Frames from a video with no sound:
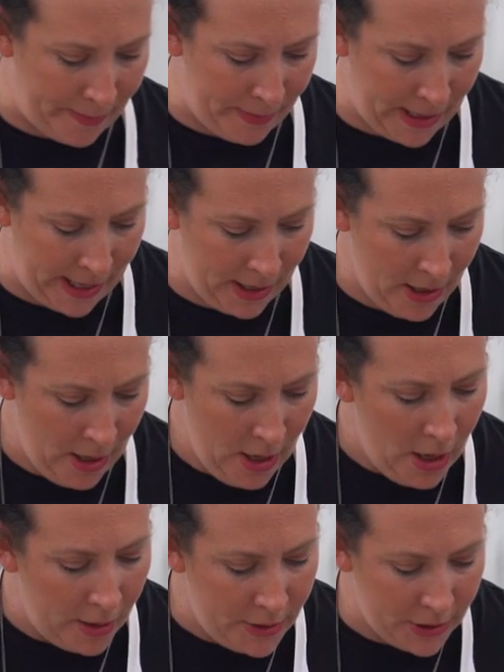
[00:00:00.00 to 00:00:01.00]
happening,
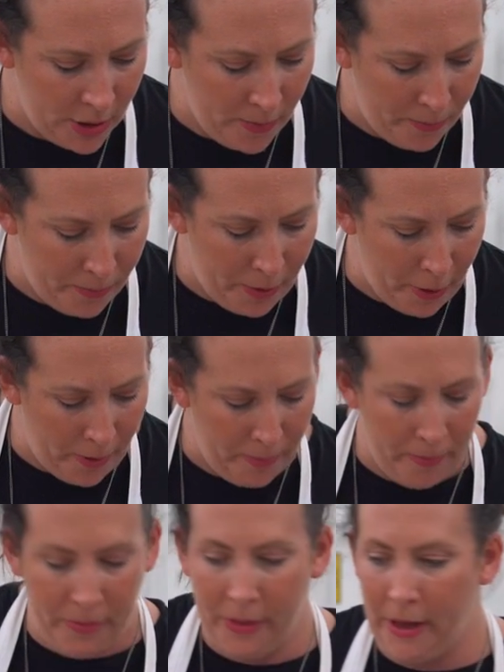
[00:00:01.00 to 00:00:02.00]
just going to
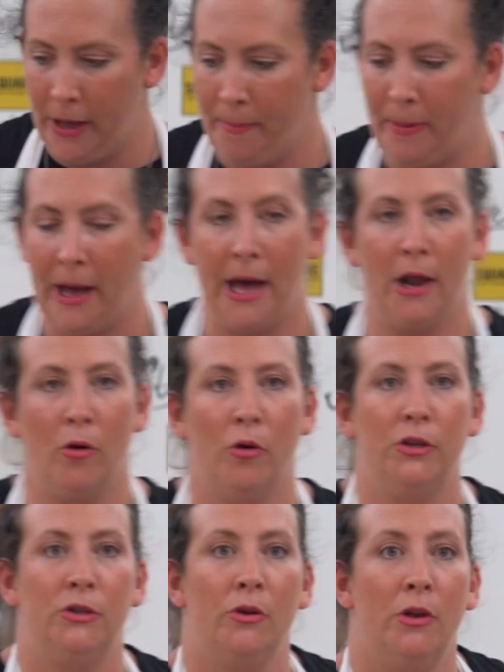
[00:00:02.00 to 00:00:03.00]
pop the pan
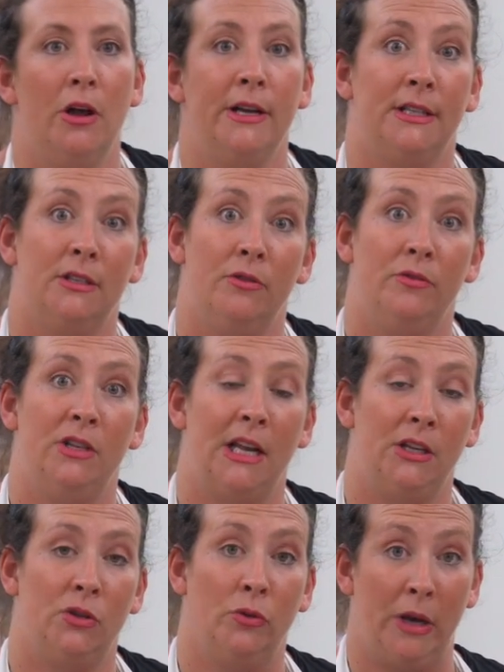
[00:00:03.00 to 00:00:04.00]
onto a nice sort of
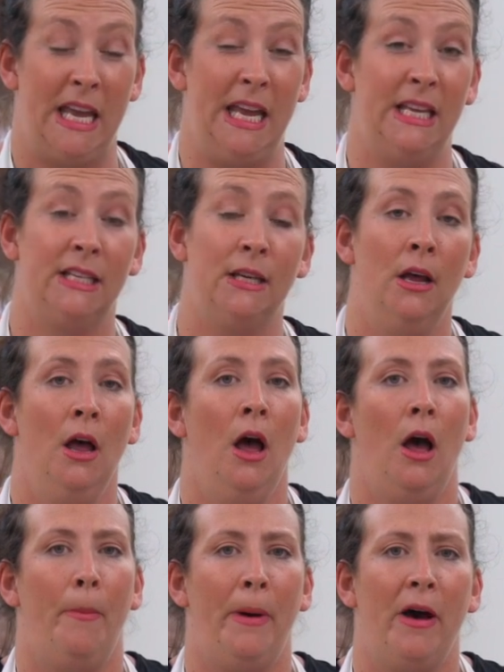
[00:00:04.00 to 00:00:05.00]
gentle heat,
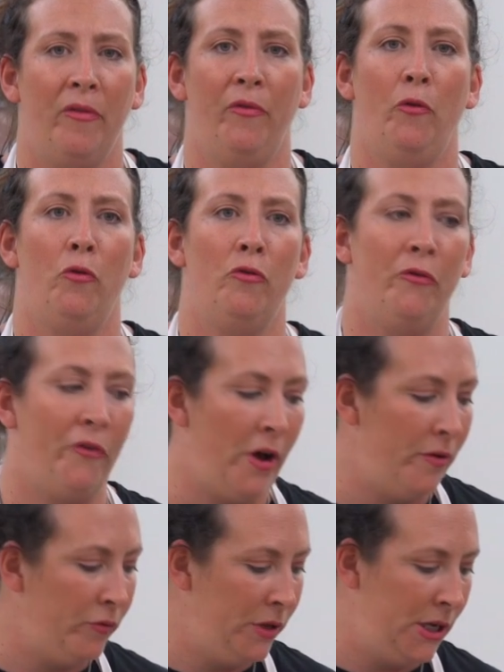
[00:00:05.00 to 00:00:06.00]
about 4 or
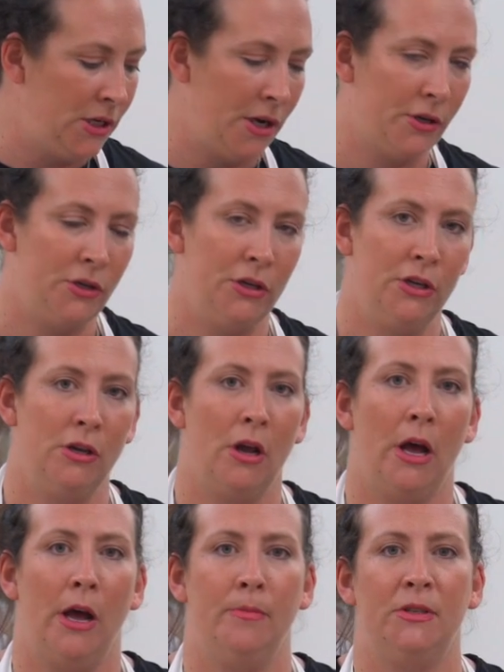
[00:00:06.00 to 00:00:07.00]
5 on the
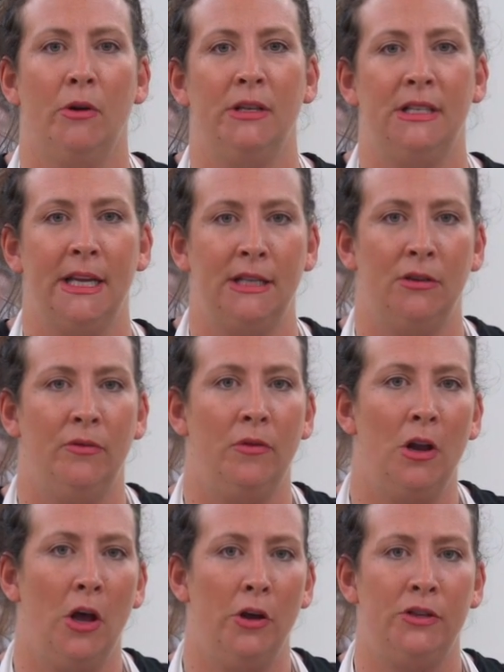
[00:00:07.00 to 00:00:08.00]
induction, so I'd say sort of
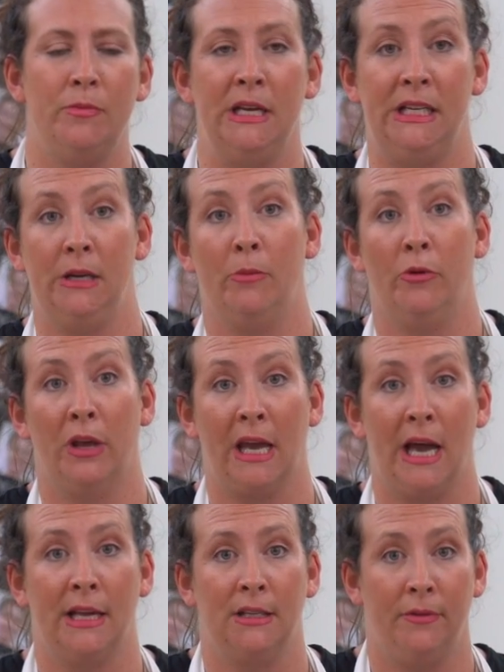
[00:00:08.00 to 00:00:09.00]
low to medium on the
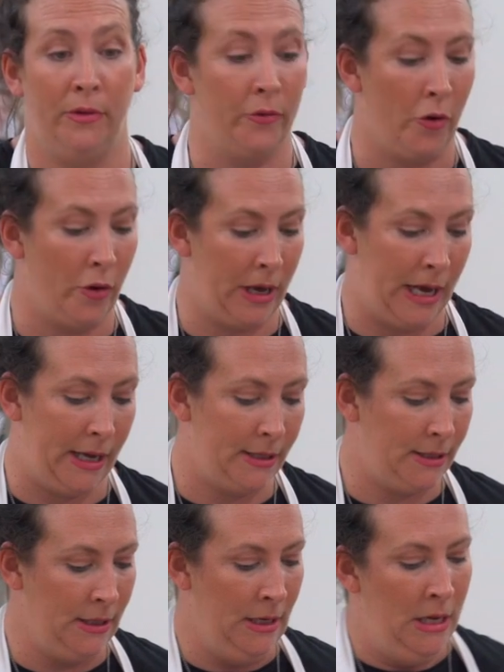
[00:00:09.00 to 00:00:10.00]
gas if you've got
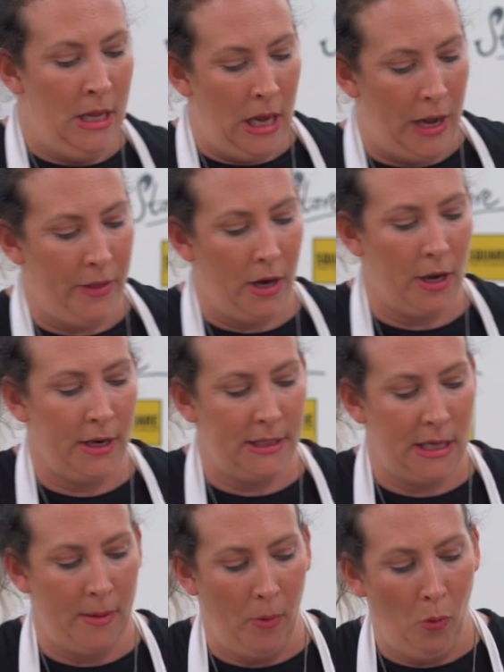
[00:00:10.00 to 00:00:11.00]
gas. And then I'm going
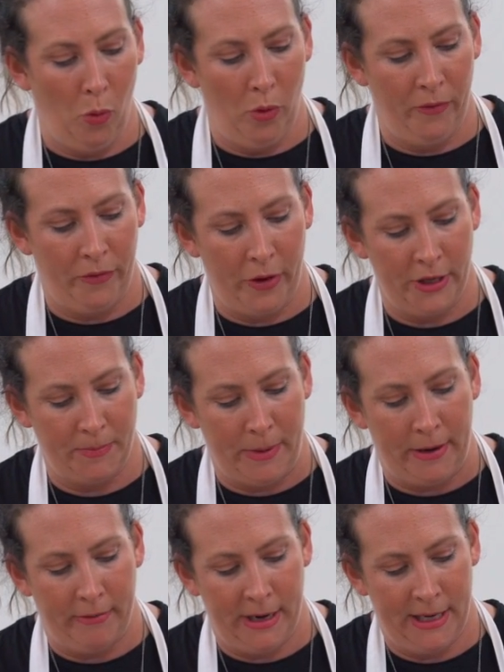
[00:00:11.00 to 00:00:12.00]
to tip all of those
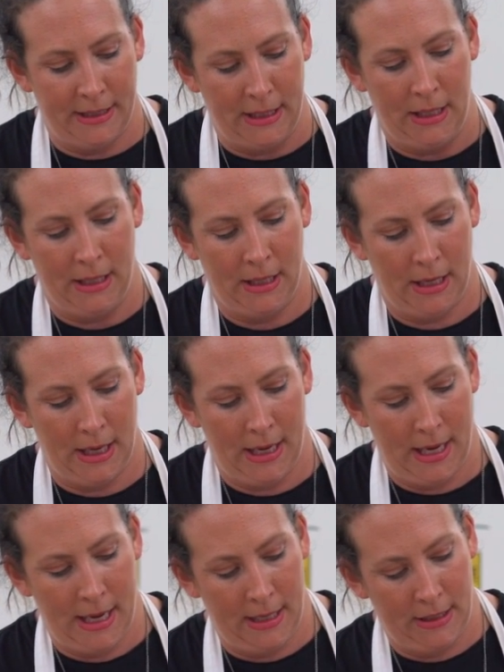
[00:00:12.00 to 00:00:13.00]
berries
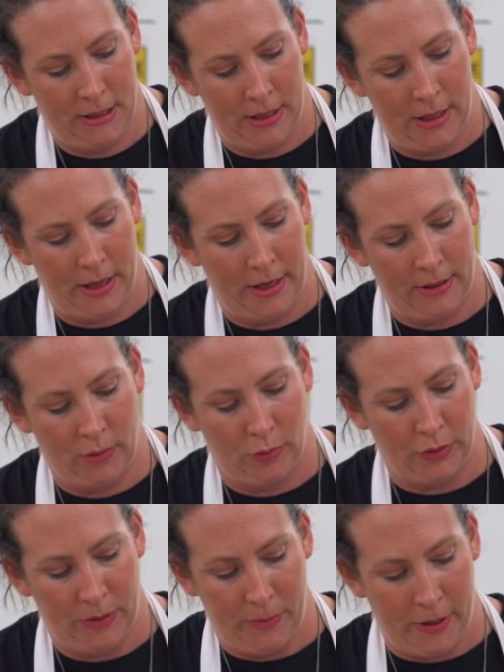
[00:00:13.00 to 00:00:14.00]
into the
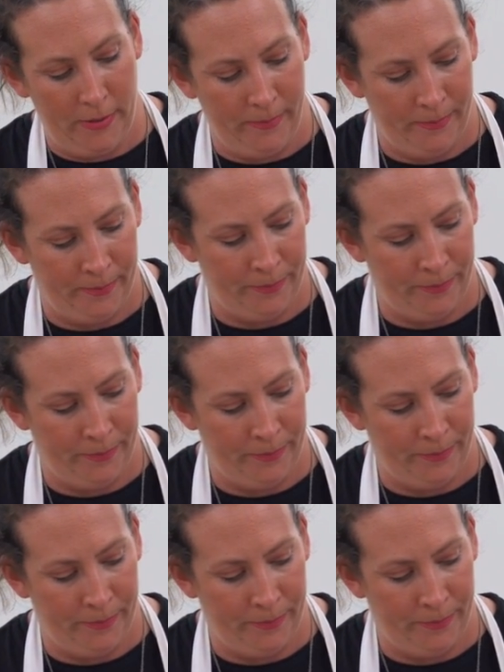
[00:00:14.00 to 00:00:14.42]
saucepan,